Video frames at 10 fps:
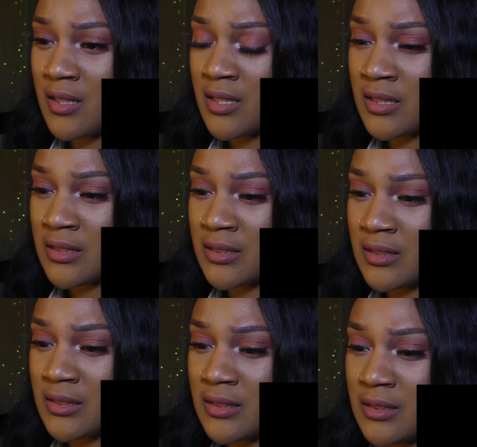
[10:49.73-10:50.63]

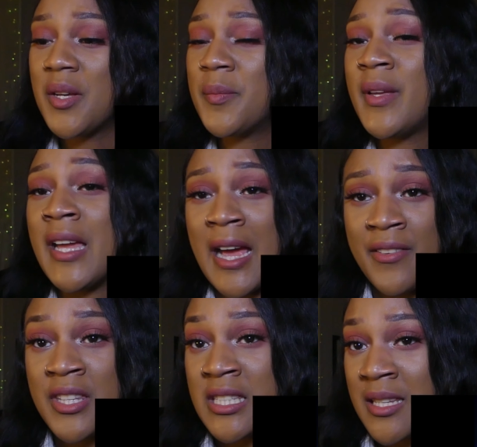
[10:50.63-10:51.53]
But yeah,
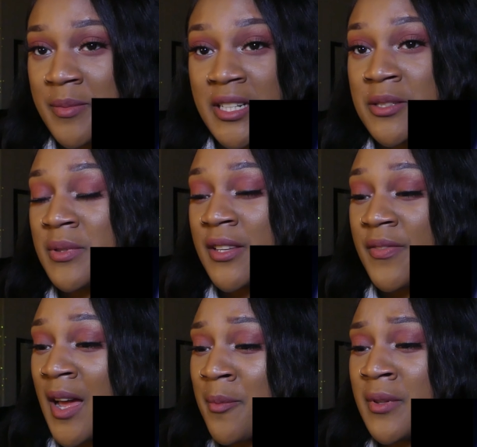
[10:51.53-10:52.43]
after 10 minutes with the
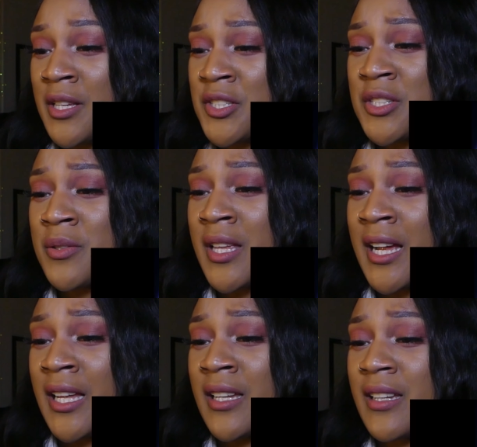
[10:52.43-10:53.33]
Fabuloso,
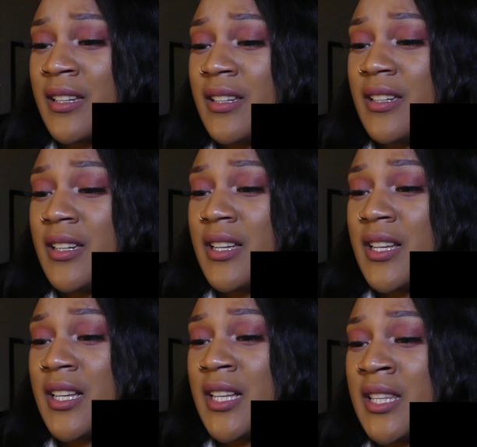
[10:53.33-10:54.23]
like,
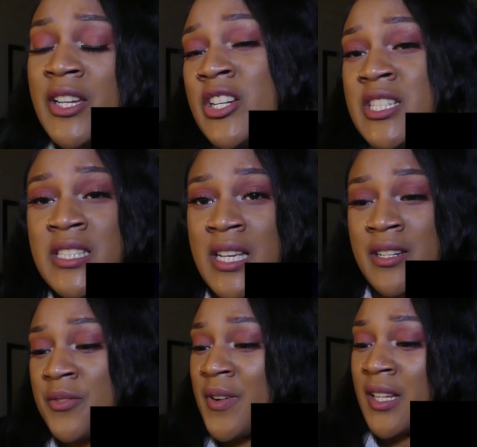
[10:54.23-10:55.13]
they're just
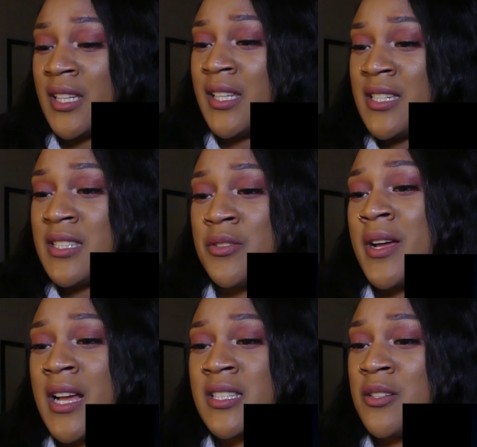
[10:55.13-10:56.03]
unaffected. They still
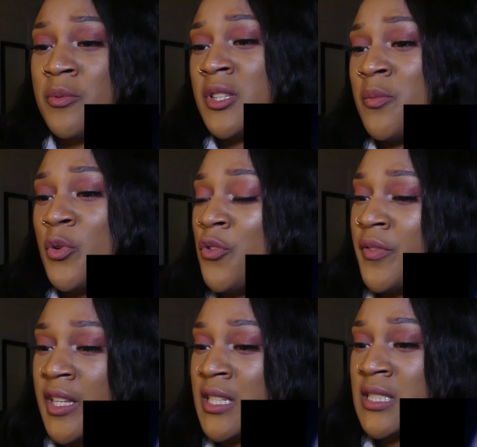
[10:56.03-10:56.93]
asking what the
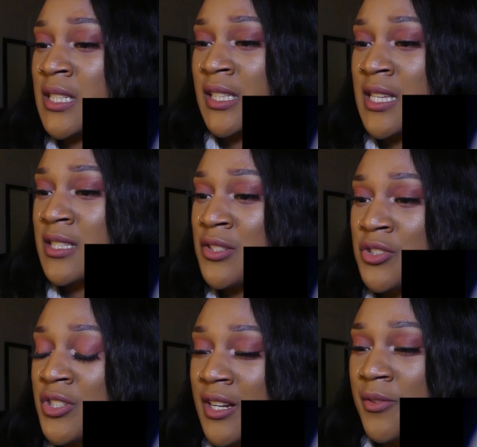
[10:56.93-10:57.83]
move is, like they're
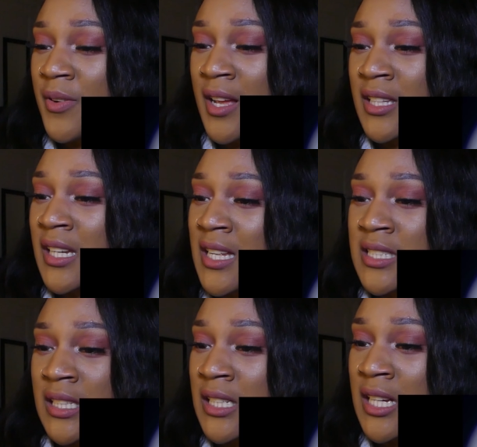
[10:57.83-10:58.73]
still trying to find the
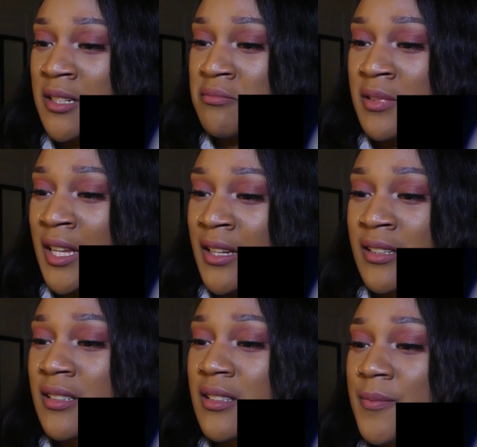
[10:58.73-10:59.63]
next link up,
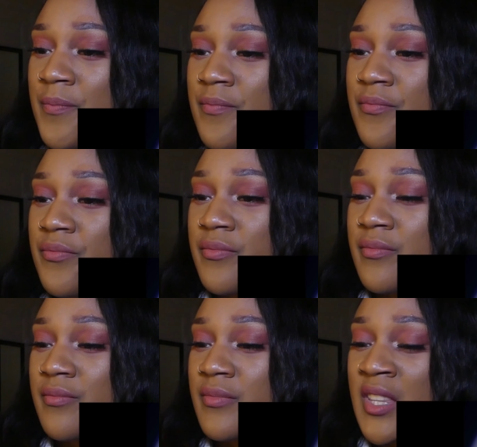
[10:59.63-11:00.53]
like
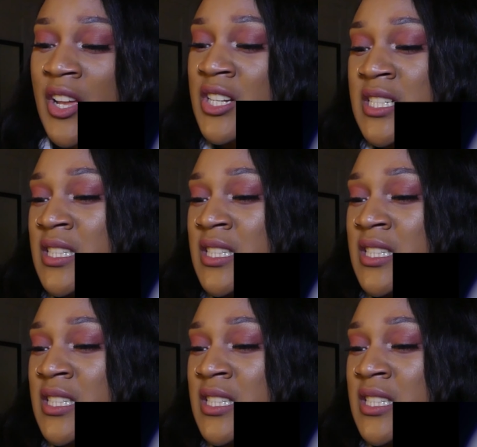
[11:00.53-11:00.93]
they're just